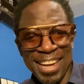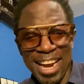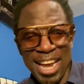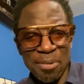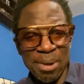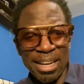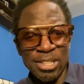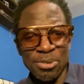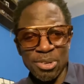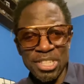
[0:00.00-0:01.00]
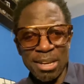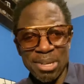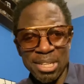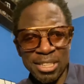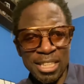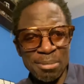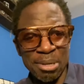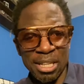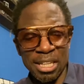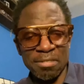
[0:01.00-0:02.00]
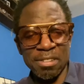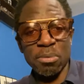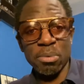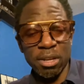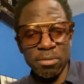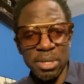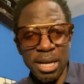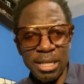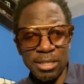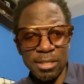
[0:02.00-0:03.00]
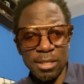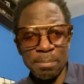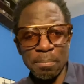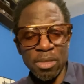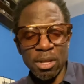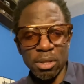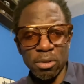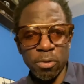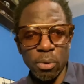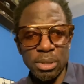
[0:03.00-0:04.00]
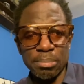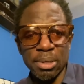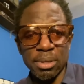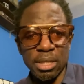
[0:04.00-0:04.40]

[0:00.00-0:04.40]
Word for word: Anyway, to Jamie and his team collectively, we love you guys and uh, look forward to building